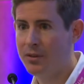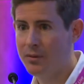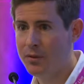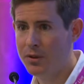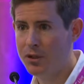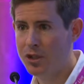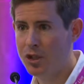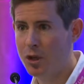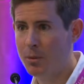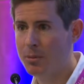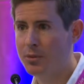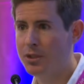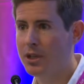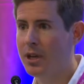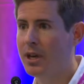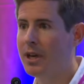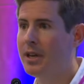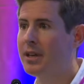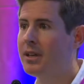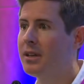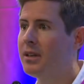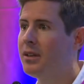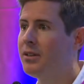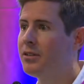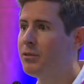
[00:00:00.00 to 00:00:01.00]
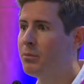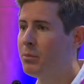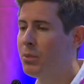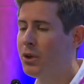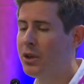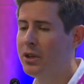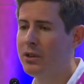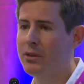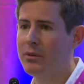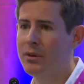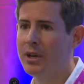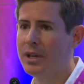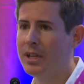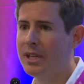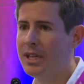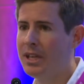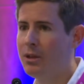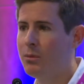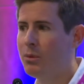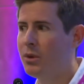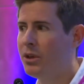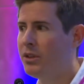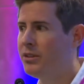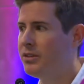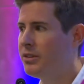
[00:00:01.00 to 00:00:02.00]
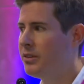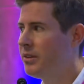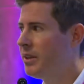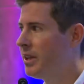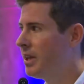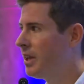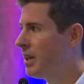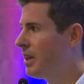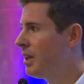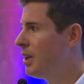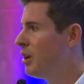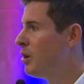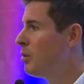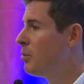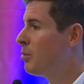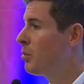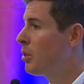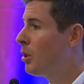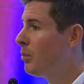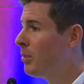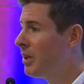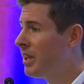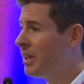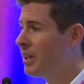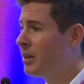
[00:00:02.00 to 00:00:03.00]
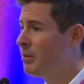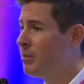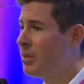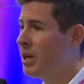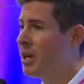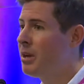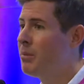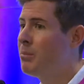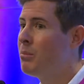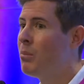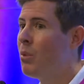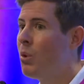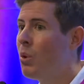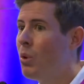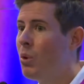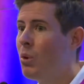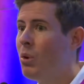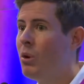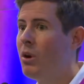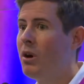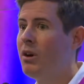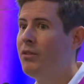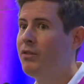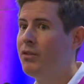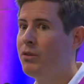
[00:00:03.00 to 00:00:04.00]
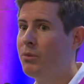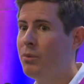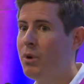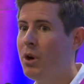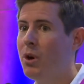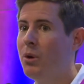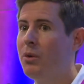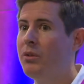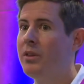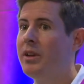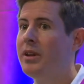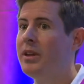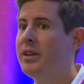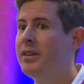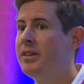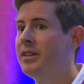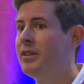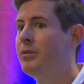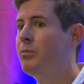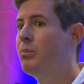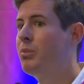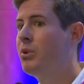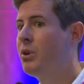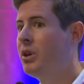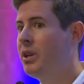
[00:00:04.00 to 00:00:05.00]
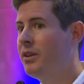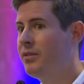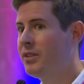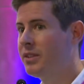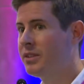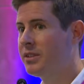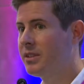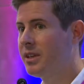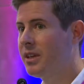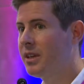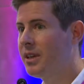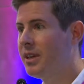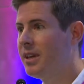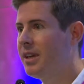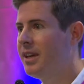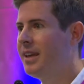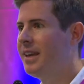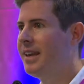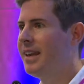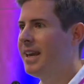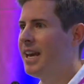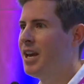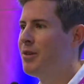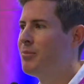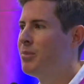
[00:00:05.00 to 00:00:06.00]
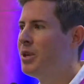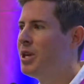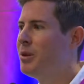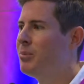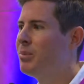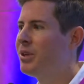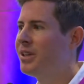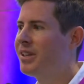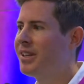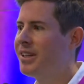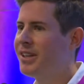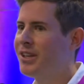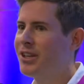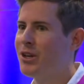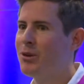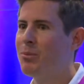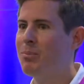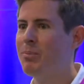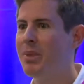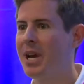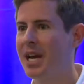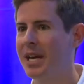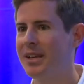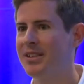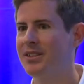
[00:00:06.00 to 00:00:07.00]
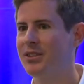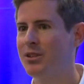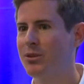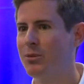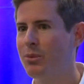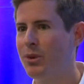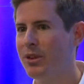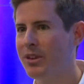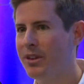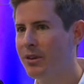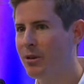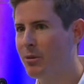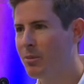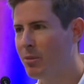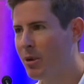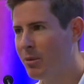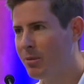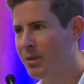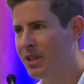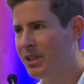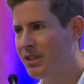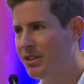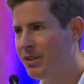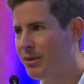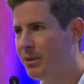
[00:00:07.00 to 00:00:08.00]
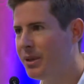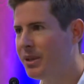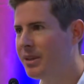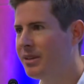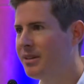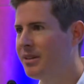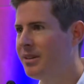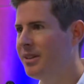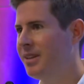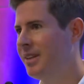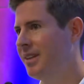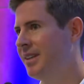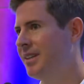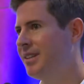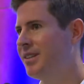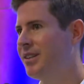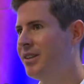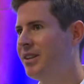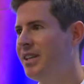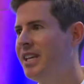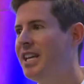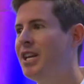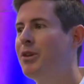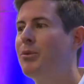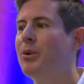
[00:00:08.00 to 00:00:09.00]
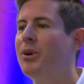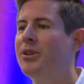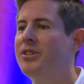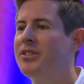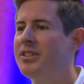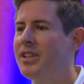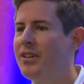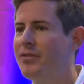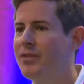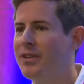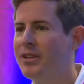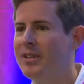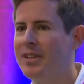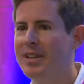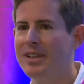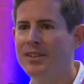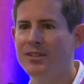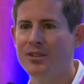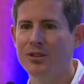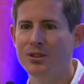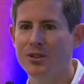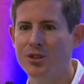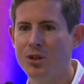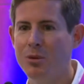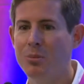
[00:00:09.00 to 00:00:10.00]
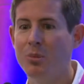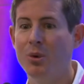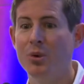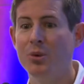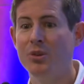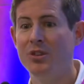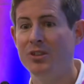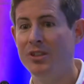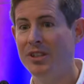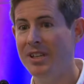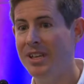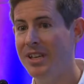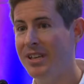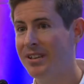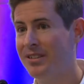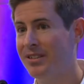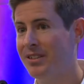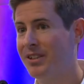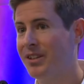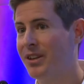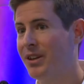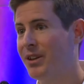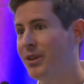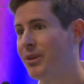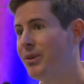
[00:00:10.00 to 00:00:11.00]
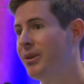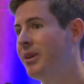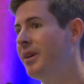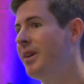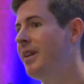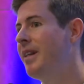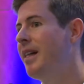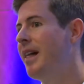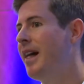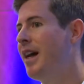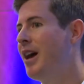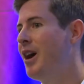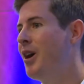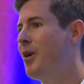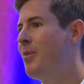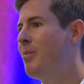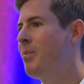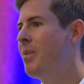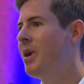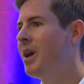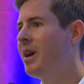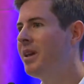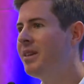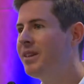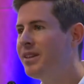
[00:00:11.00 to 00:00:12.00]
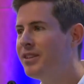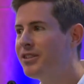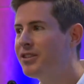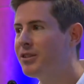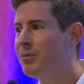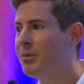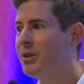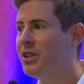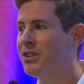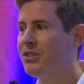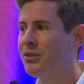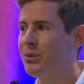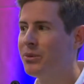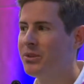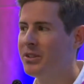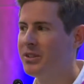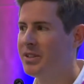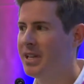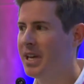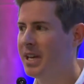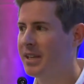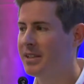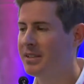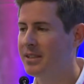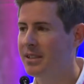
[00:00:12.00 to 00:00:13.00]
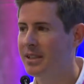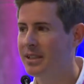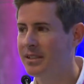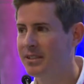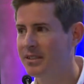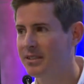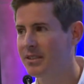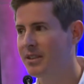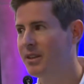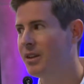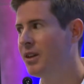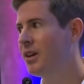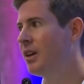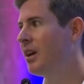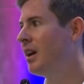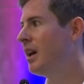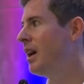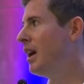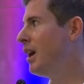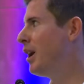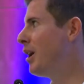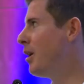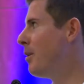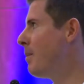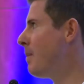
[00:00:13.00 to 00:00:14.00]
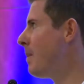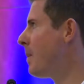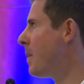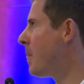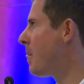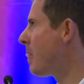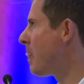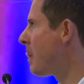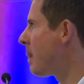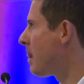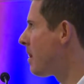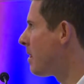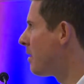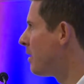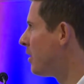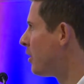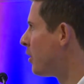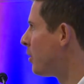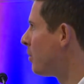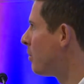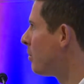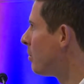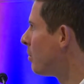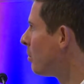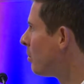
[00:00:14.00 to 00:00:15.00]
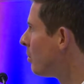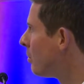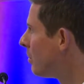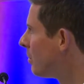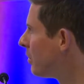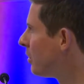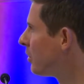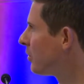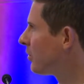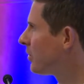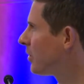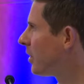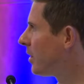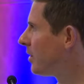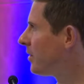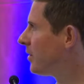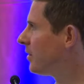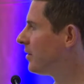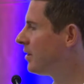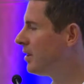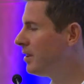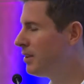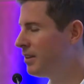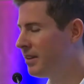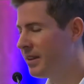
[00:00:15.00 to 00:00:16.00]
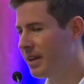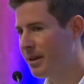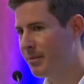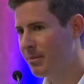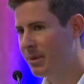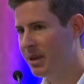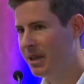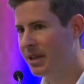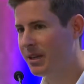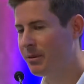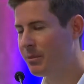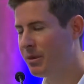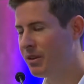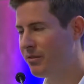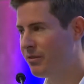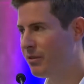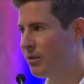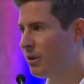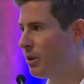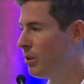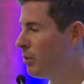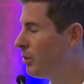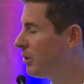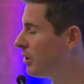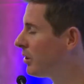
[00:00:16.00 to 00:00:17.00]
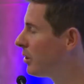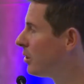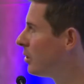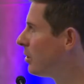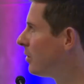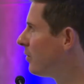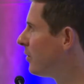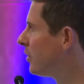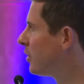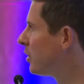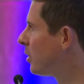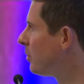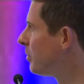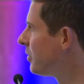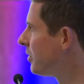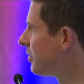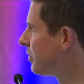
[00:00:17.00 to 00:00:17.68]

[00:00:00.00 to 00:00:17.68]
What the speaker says: job titles and putting the right keywords in there, probably going to play more of a role than it did previously. And people are going to go back to what they were probably doing and sort of keyword stuffing things on job boards years ago, and the similar sorts of tactics, you'll start to see that playing a bit of a role with Google for Jobs